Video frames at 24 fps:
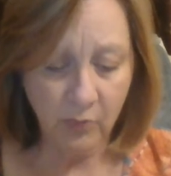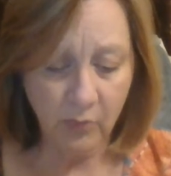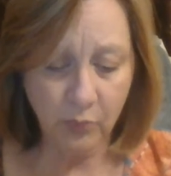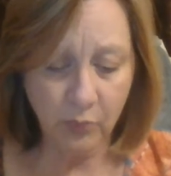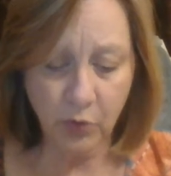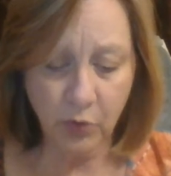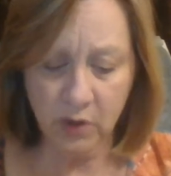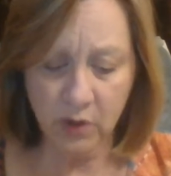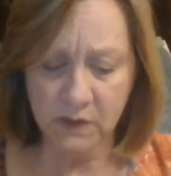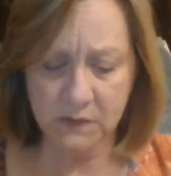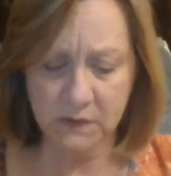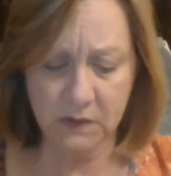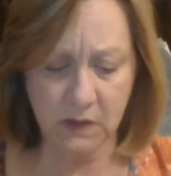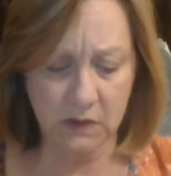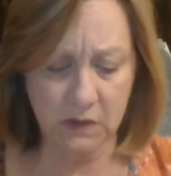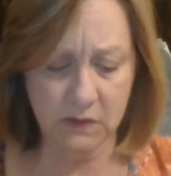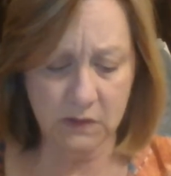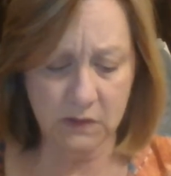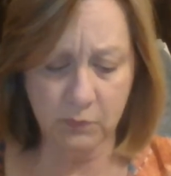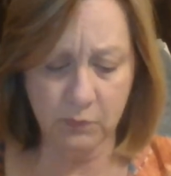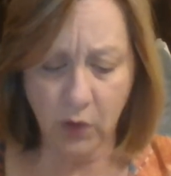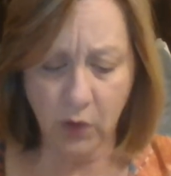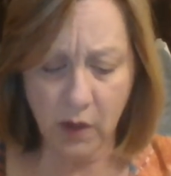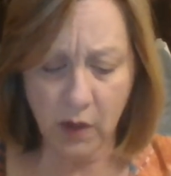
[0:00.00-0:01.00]

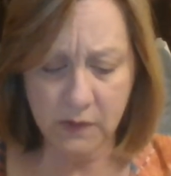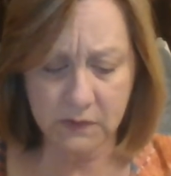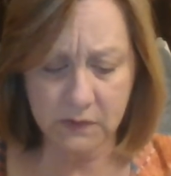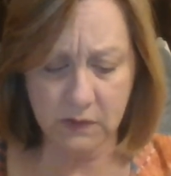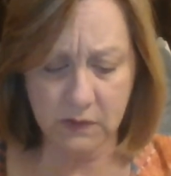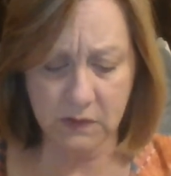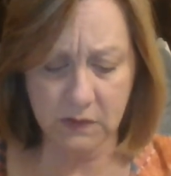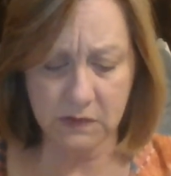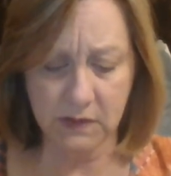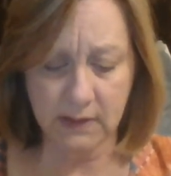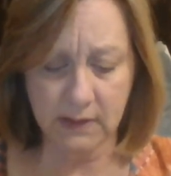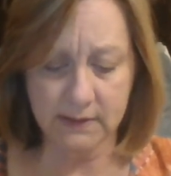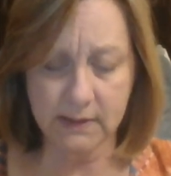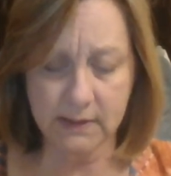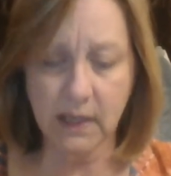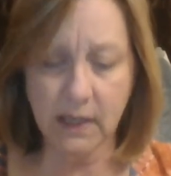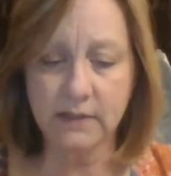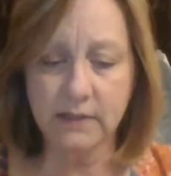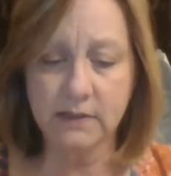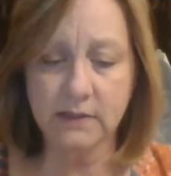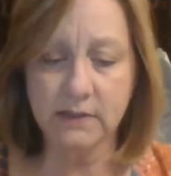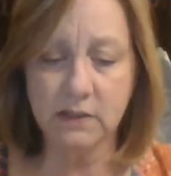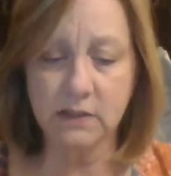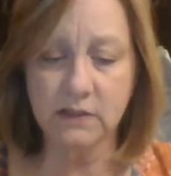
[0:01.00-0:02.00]
Princess, Princess, he said
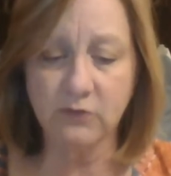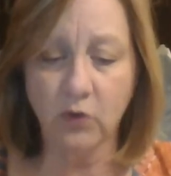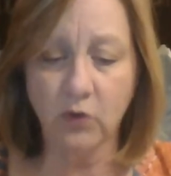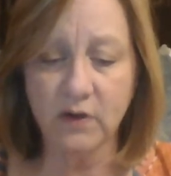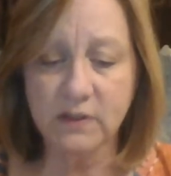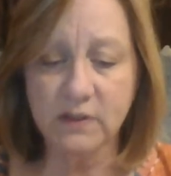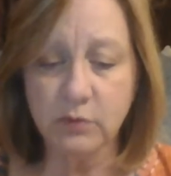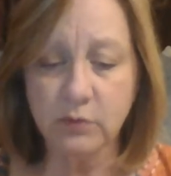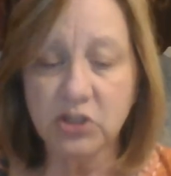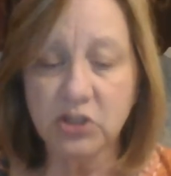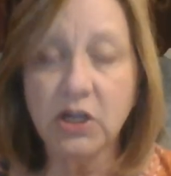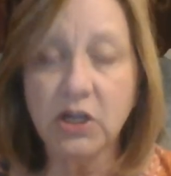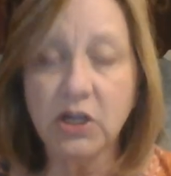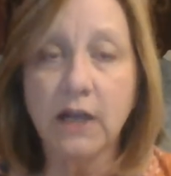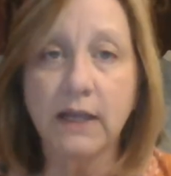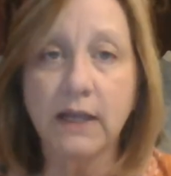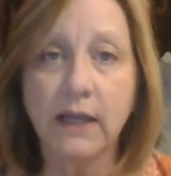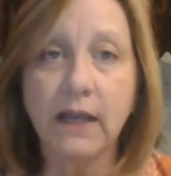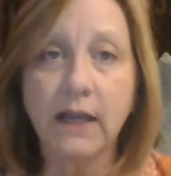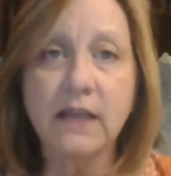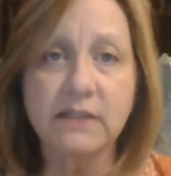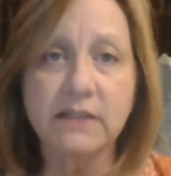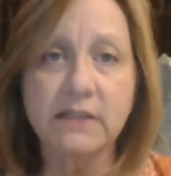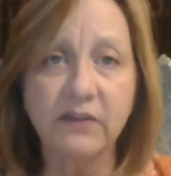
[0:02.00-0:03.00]
as his voice was
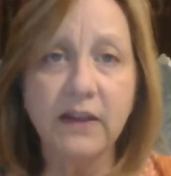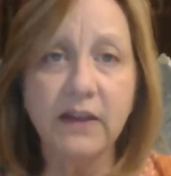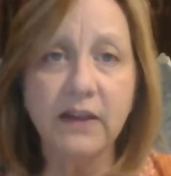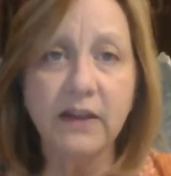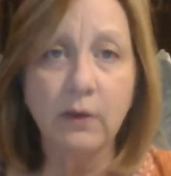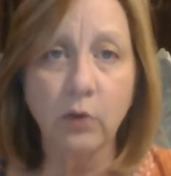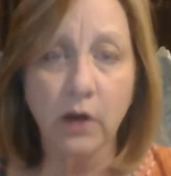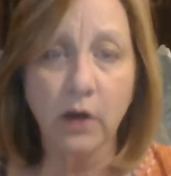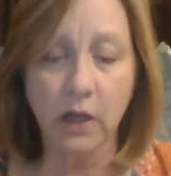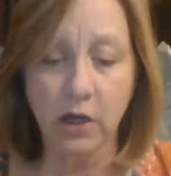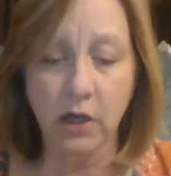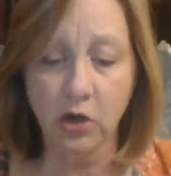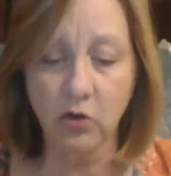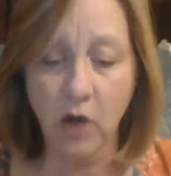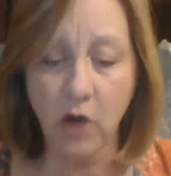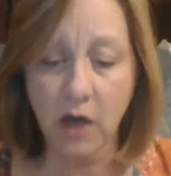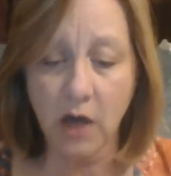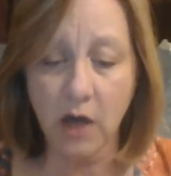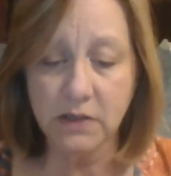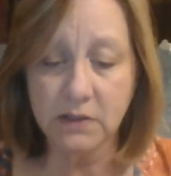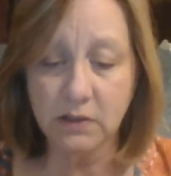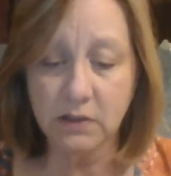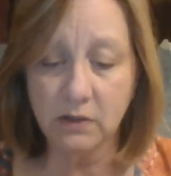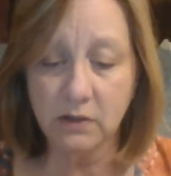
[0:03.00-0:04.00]
shaking as if he were going to
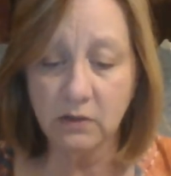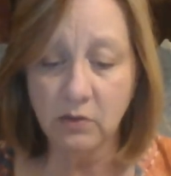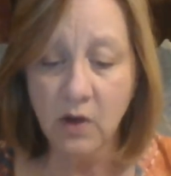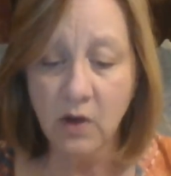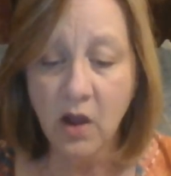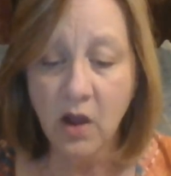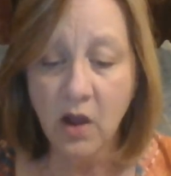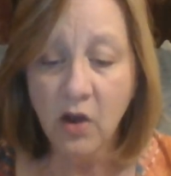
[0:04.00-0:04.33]
cry too.